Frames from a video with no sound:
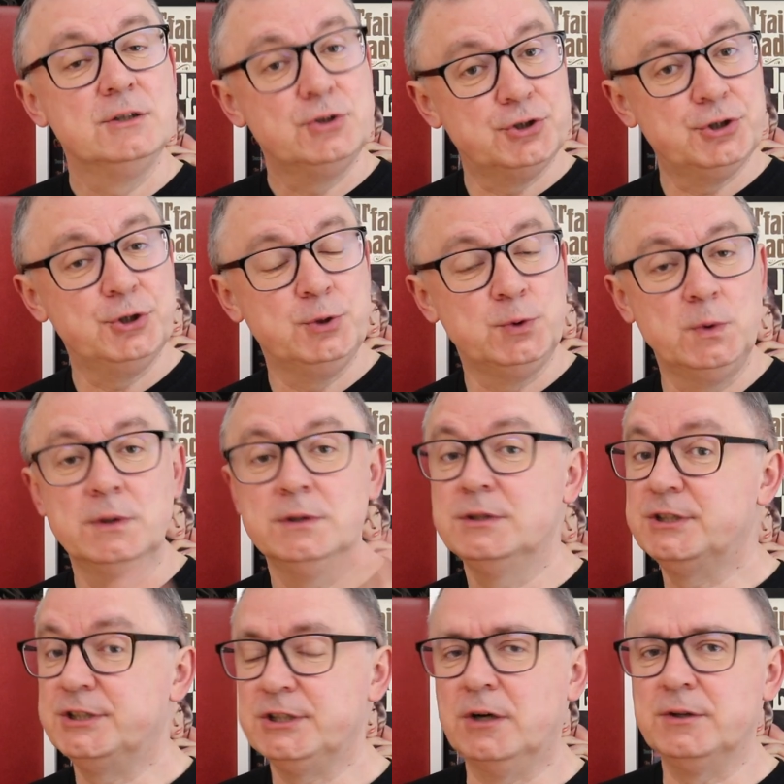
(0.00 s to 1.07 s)
two
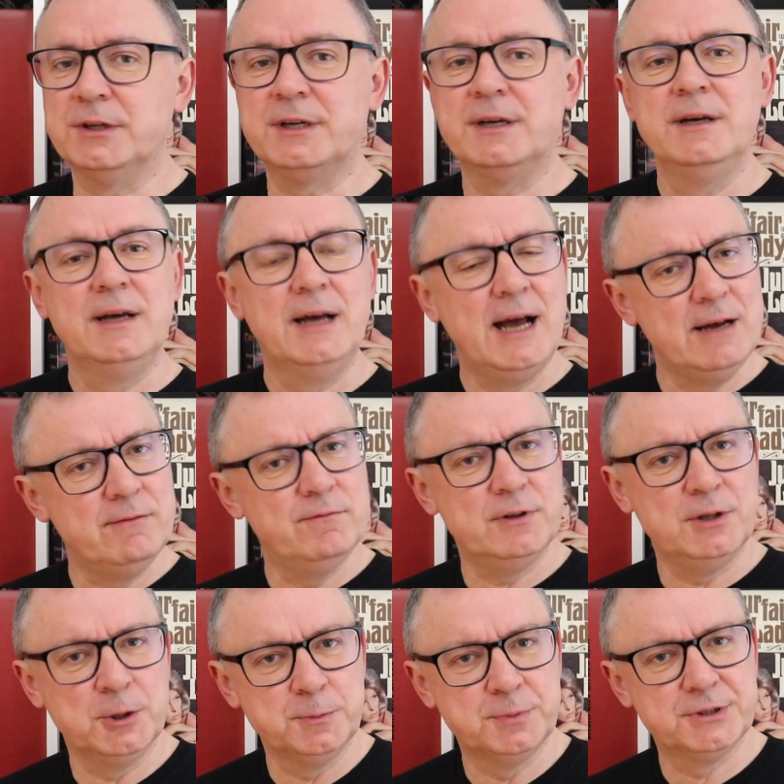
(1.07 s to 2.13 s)
sonic
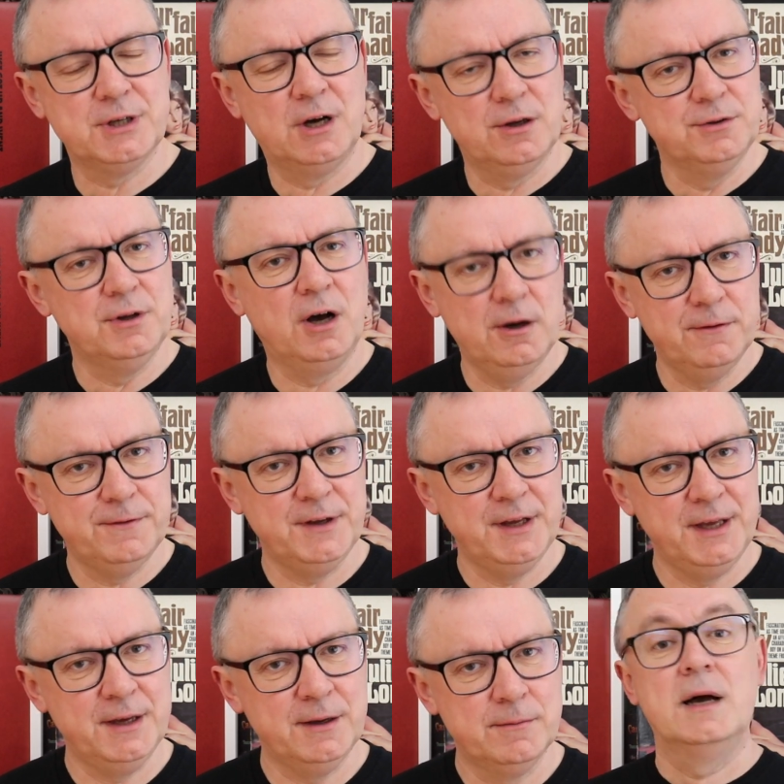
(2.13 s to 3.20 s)
envelopes on offer
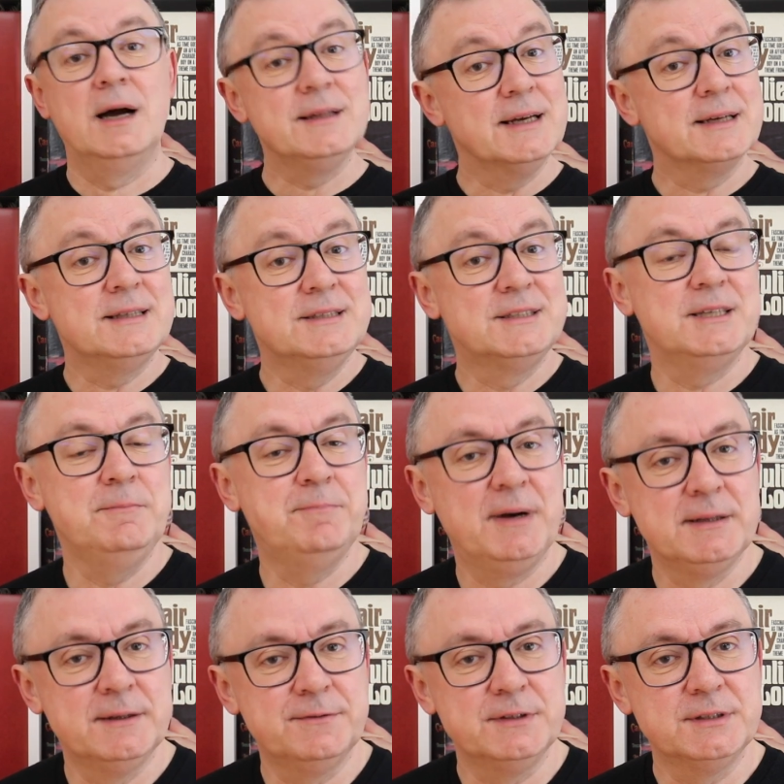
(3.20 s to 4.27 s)
here, and I can see
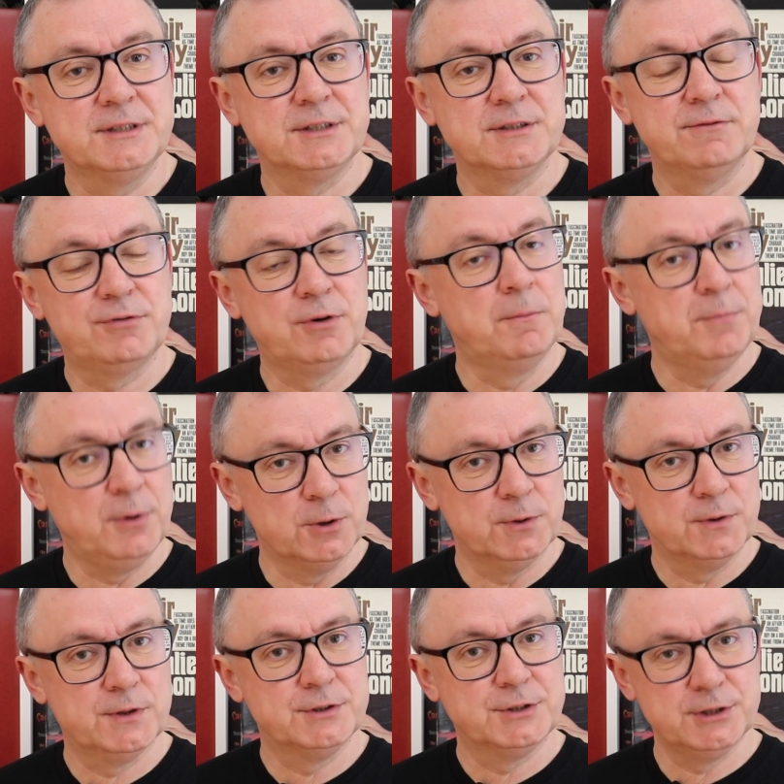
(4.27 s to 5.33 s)
benefits from
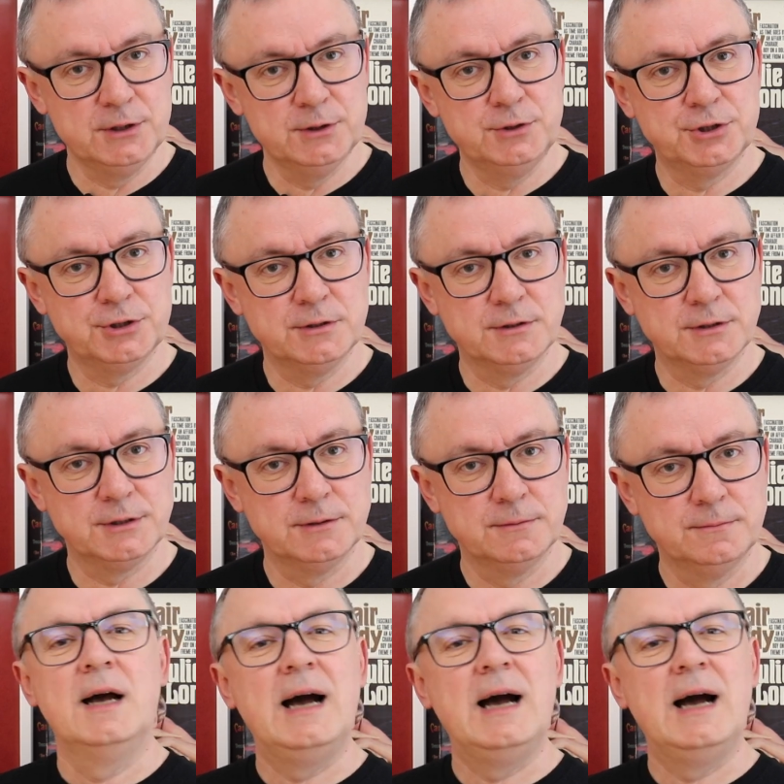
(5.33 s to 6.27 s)
both solutions.